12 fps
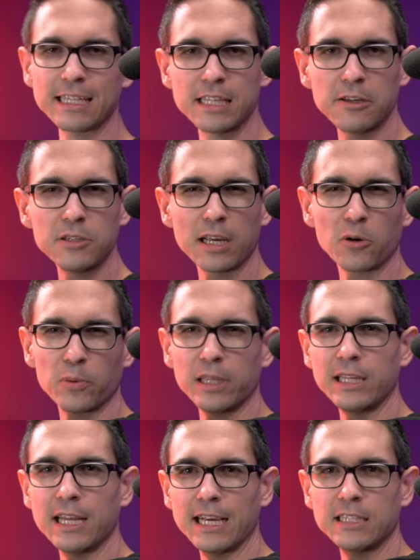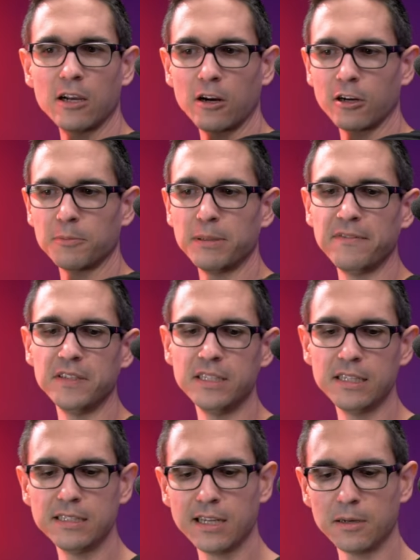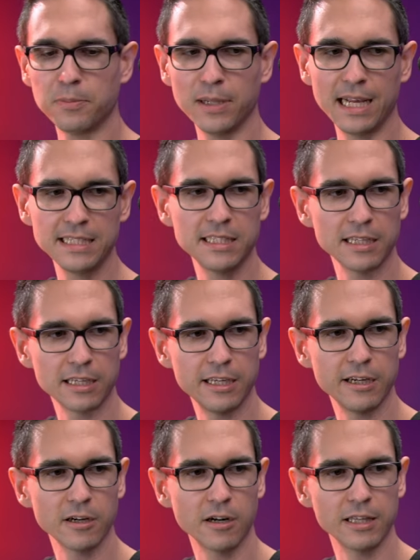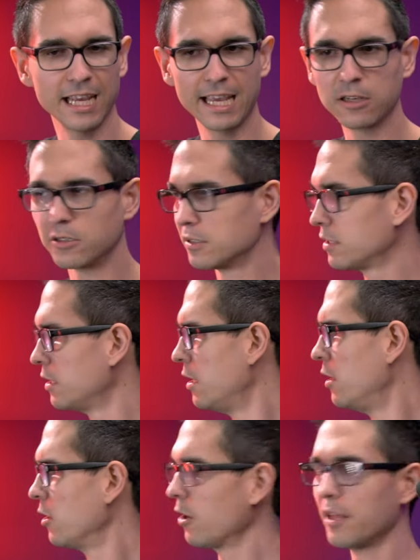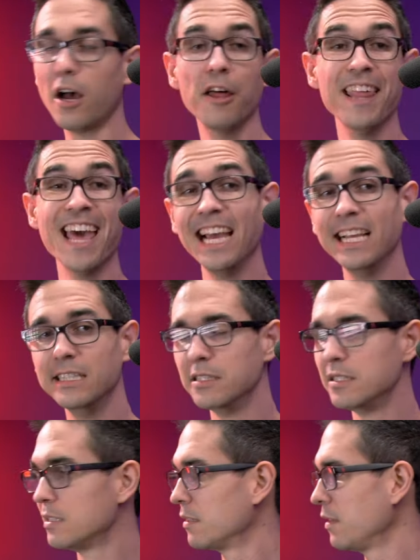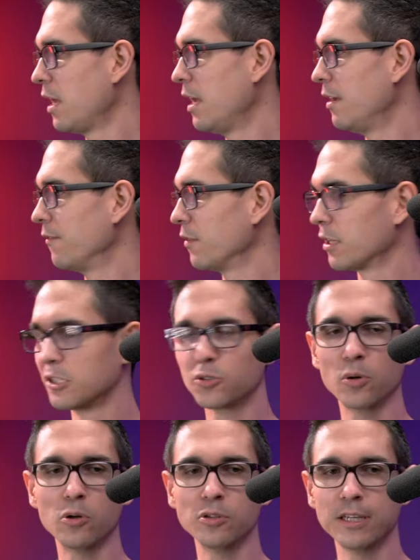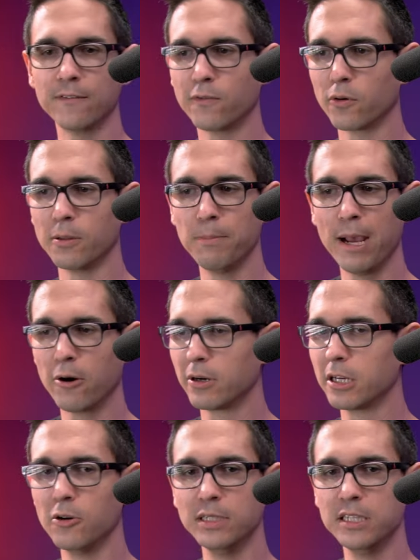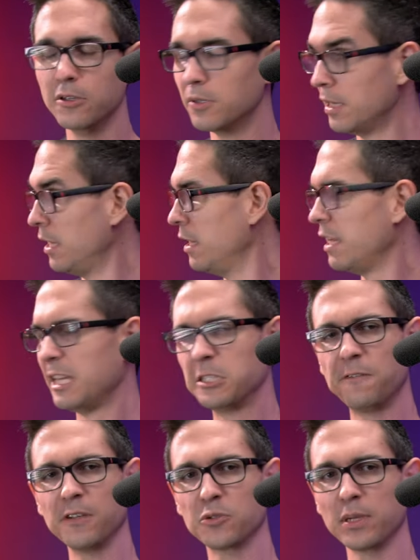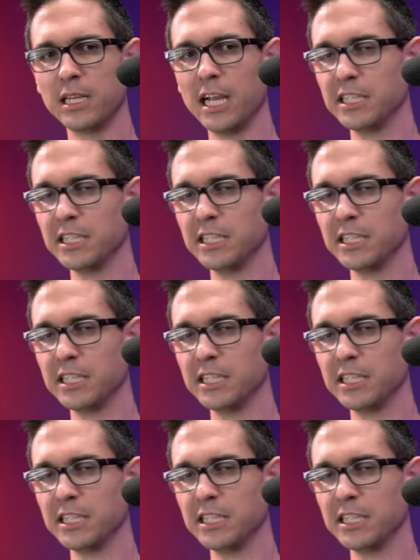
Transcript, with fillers: I guess they use like a really nice hard PVC style plastic here on the handles or on the ends uh, for the controls and for the power to go into. It just feels really